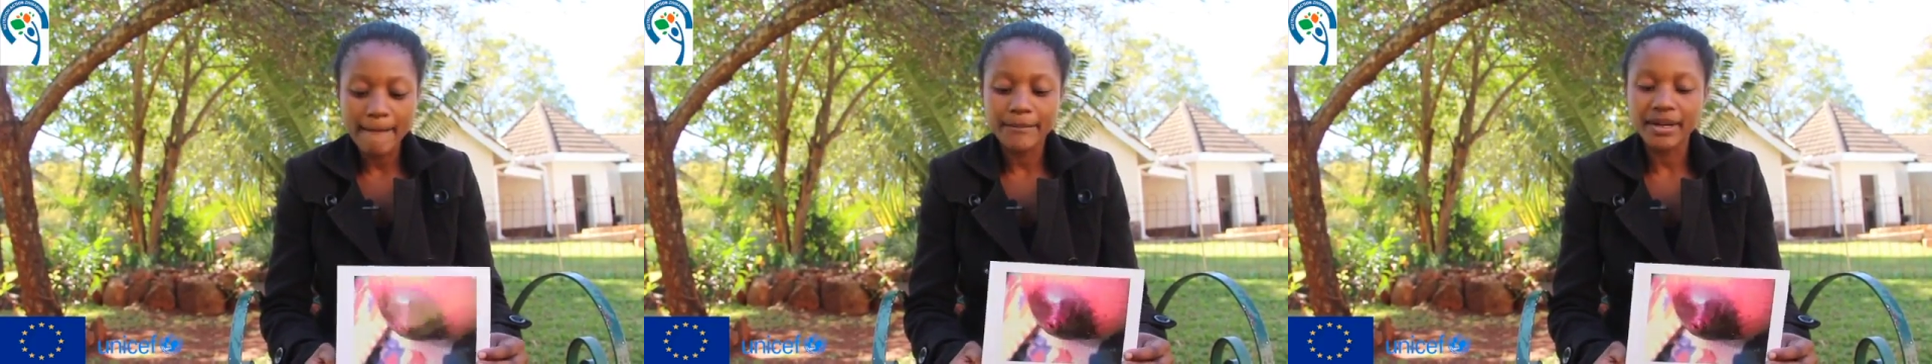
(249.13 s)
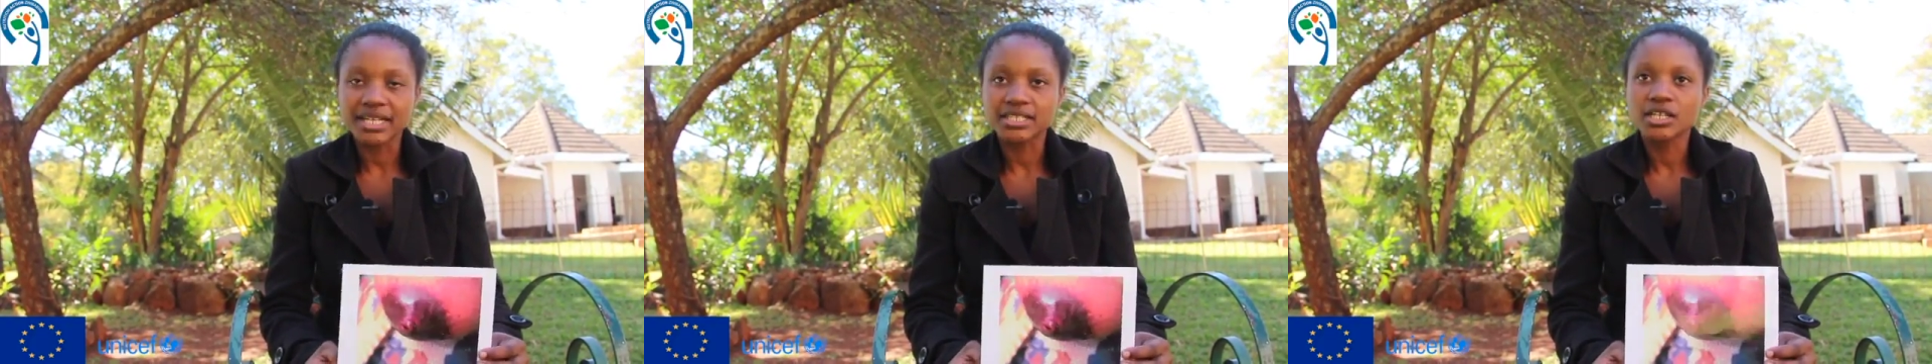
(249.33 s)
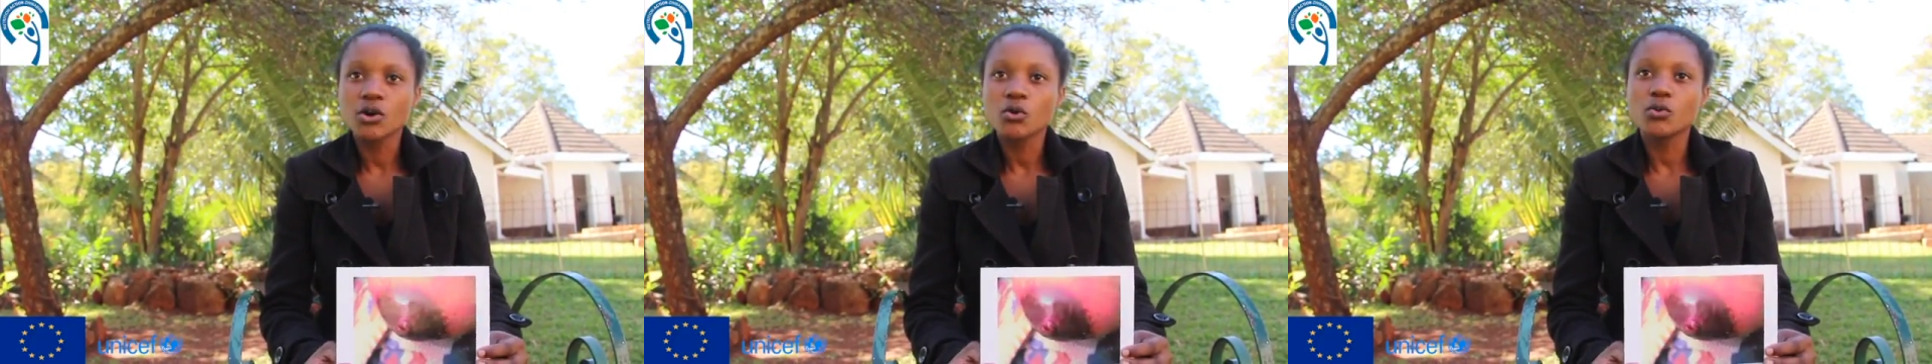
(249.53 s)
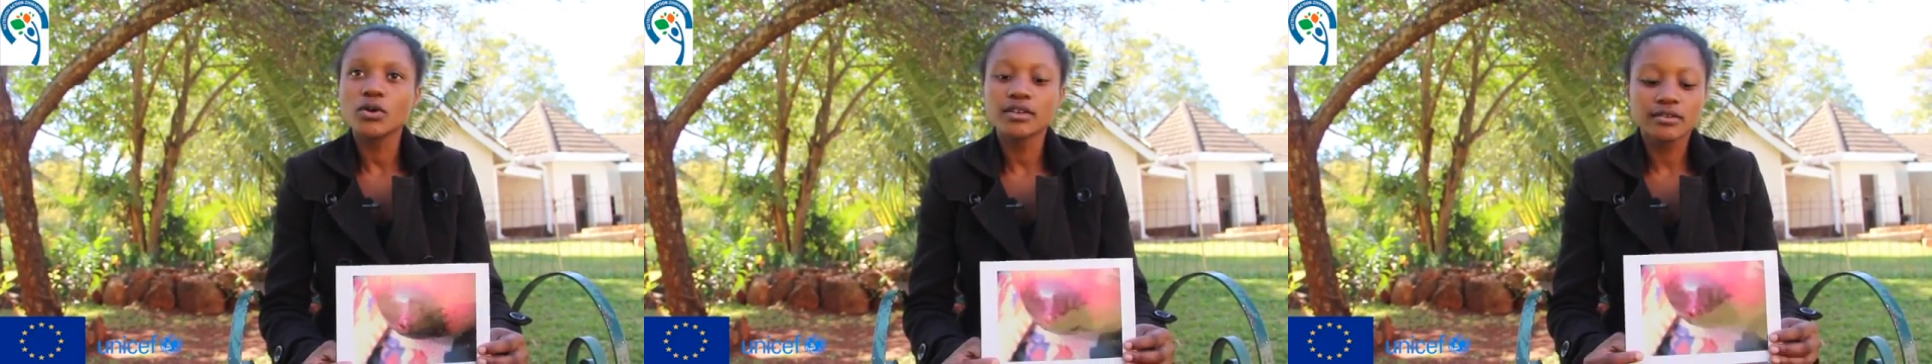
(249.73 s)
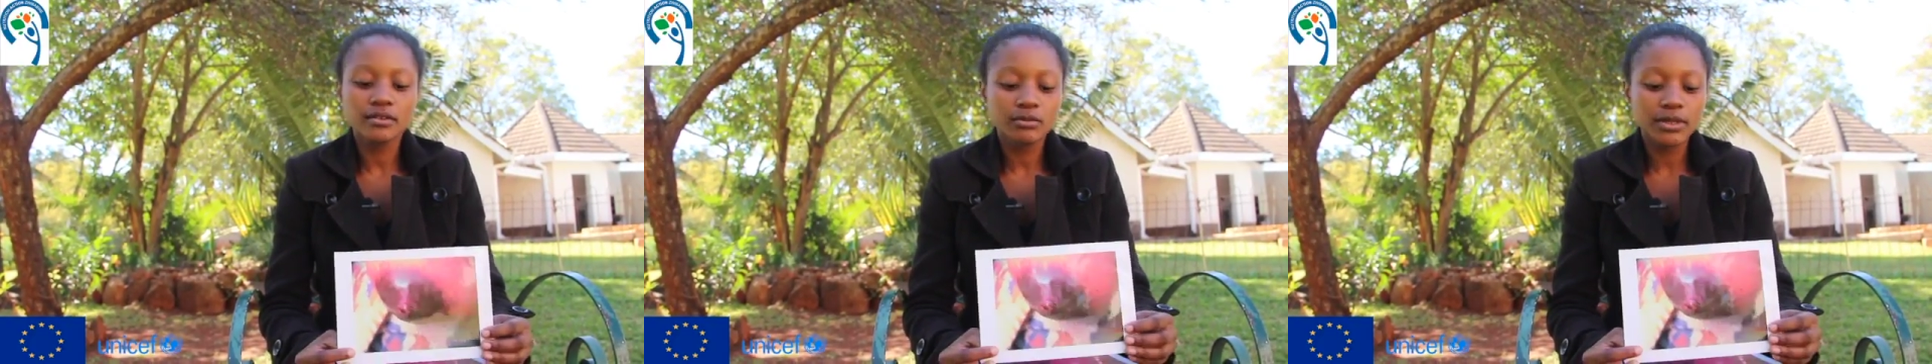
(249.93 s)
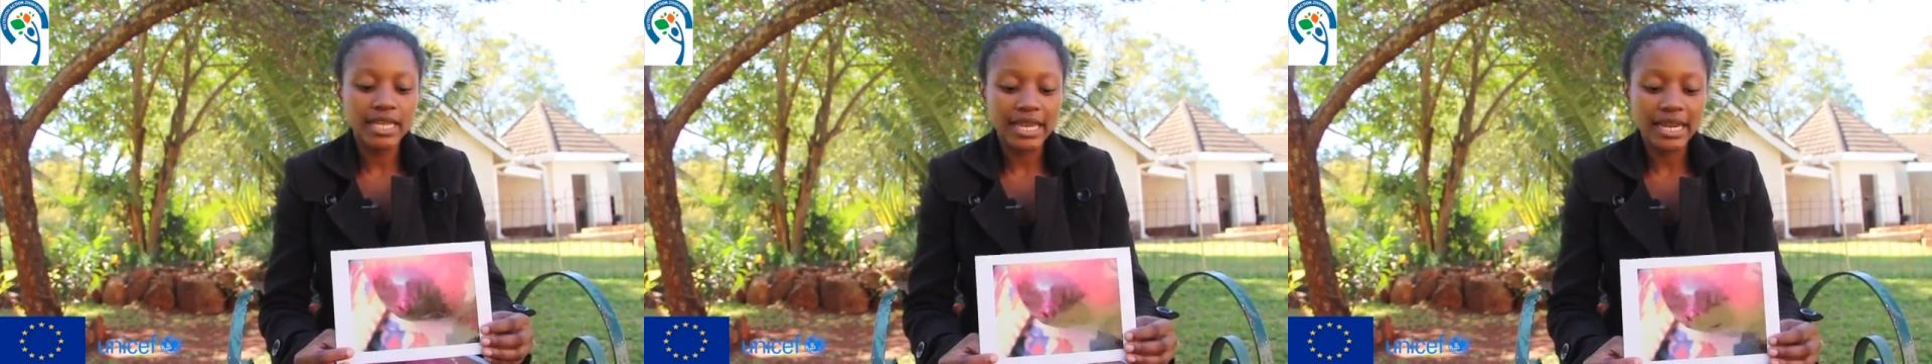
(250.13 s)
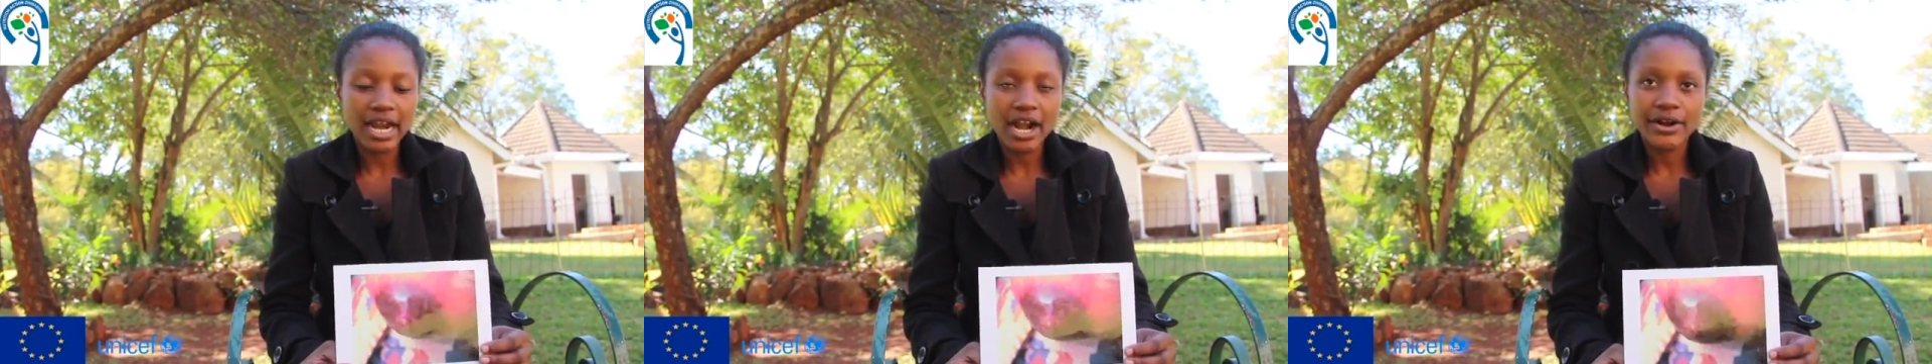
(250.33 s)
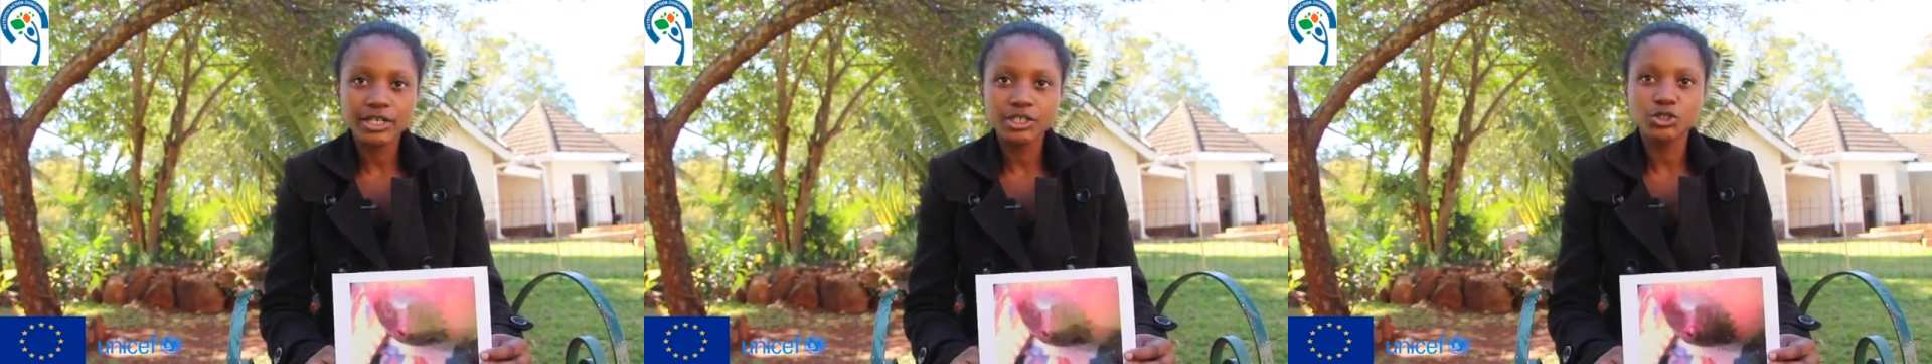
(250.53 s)
But we
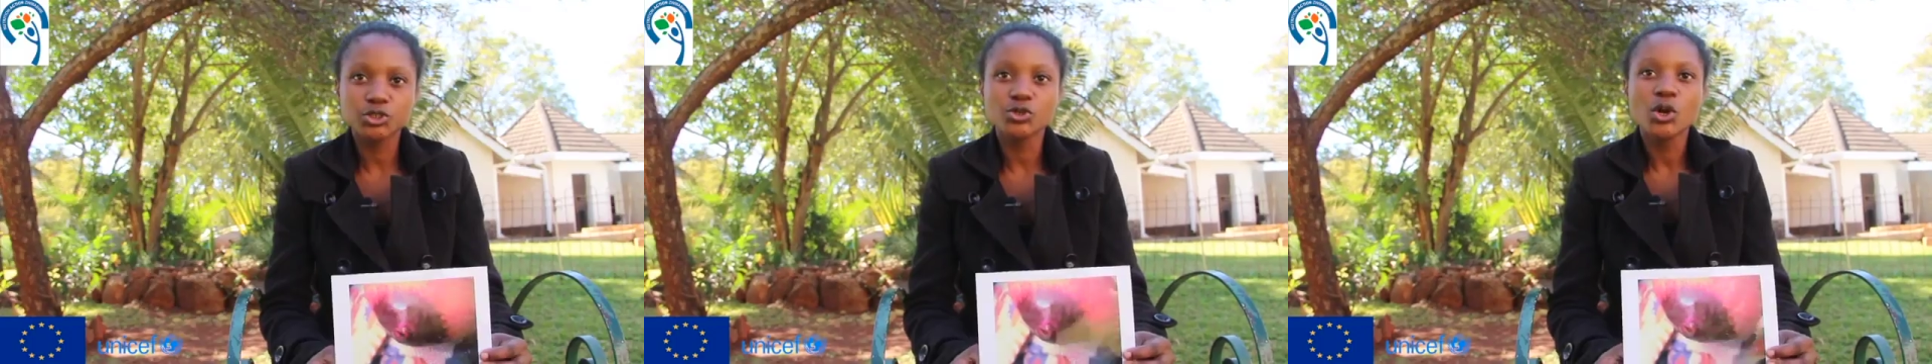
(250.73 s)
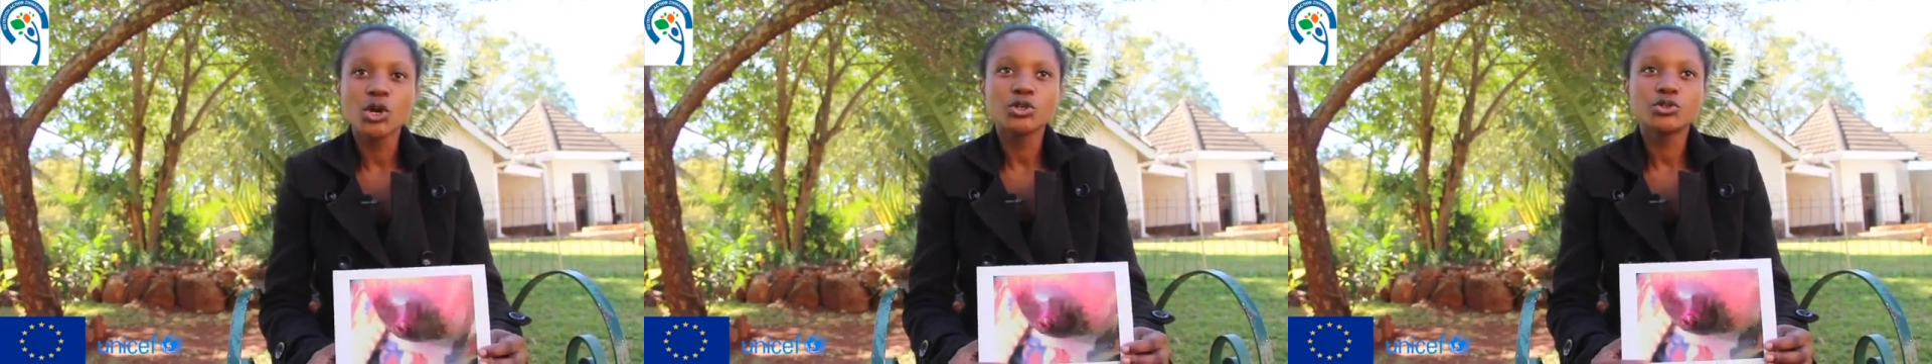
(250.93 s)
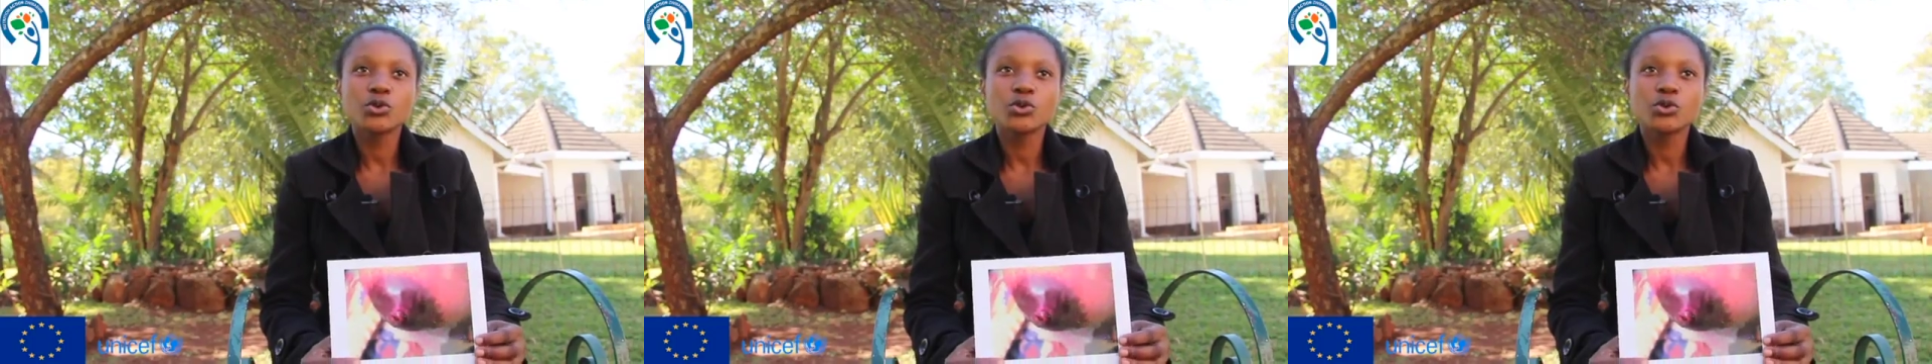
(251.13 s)
encourage you